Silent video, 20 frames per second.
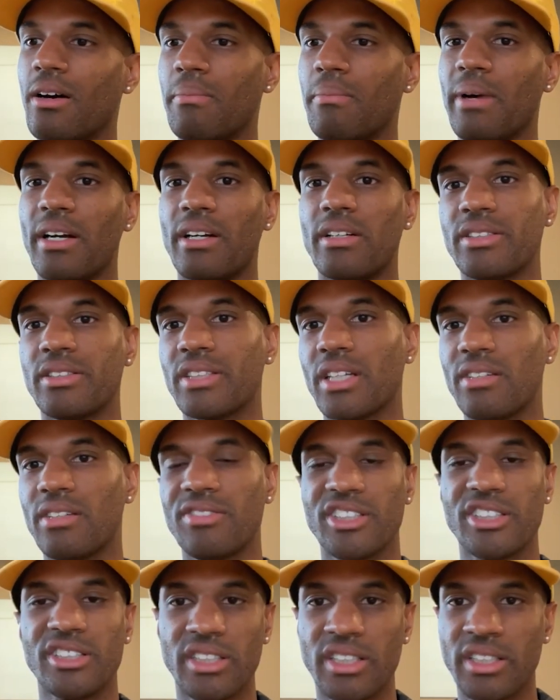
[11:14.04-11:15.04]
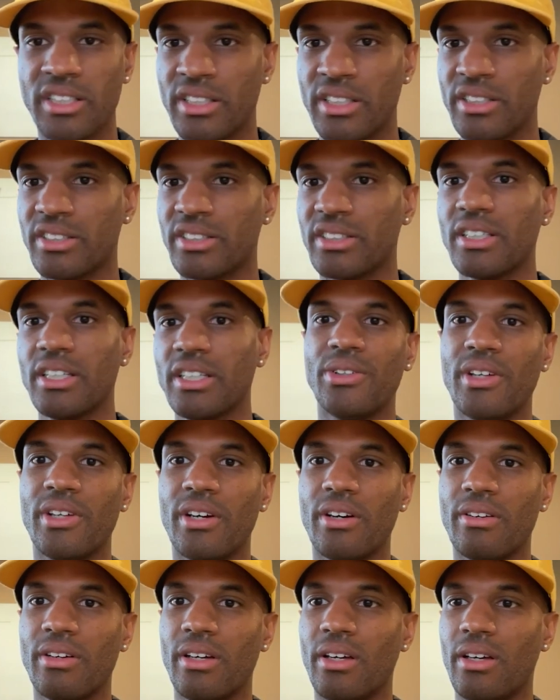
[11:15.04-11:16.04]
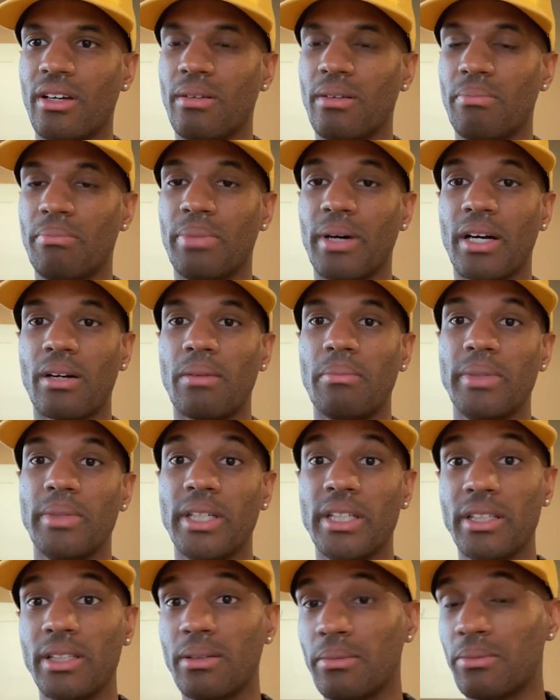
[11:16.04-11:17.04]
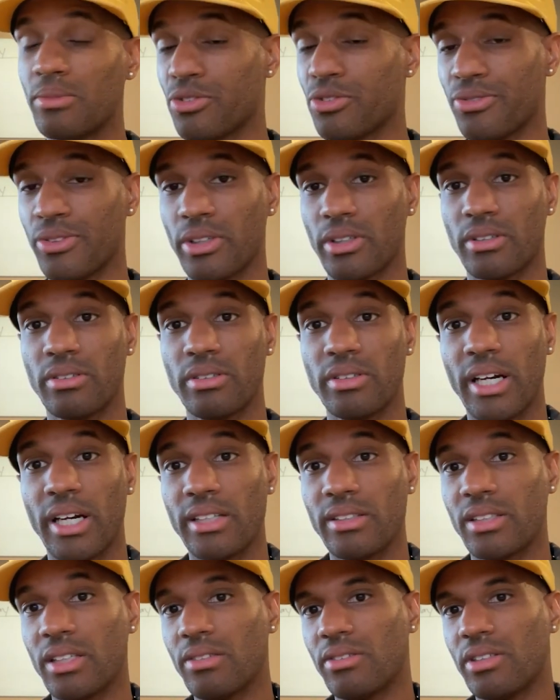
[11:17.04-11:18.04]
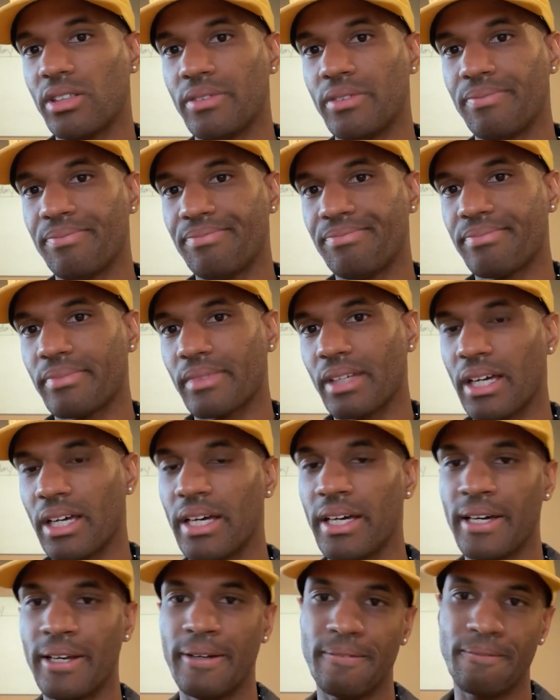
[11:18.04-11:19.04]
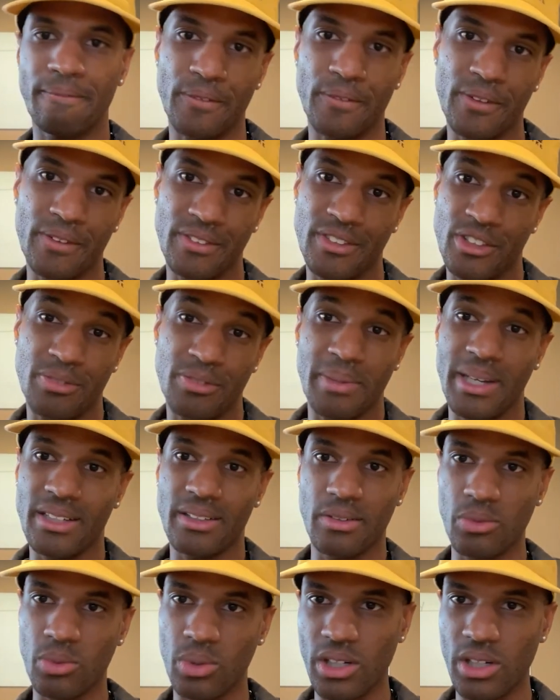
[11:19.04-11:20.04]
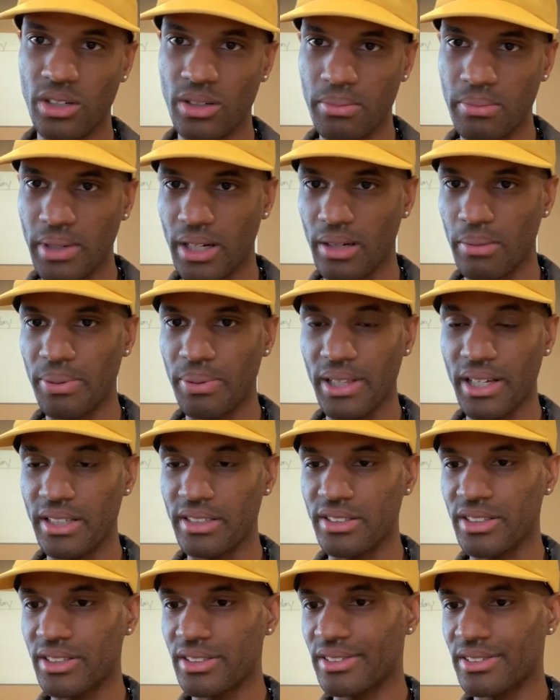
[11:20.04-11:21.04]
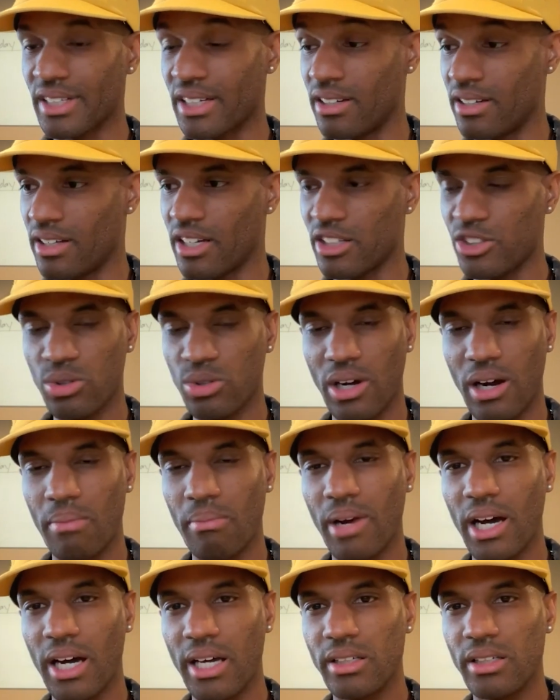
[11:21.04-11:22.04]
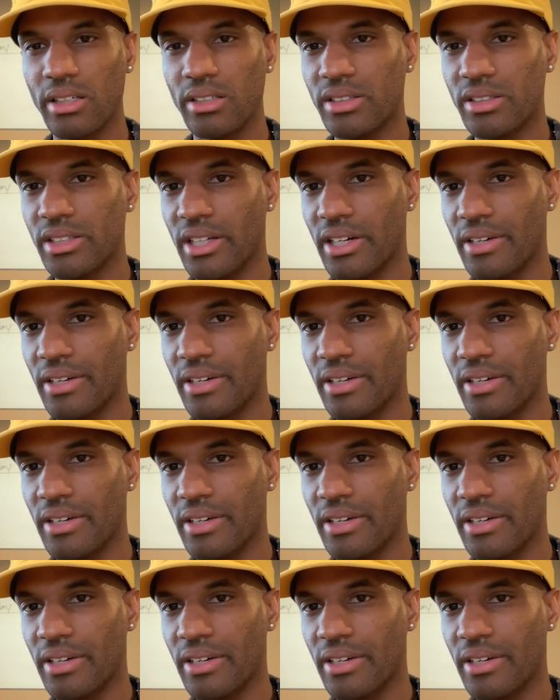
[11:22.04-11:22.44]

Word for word: uh, better services, you know, and better mediums for creativity and you know, just making the world a better place. That, that's where our mind is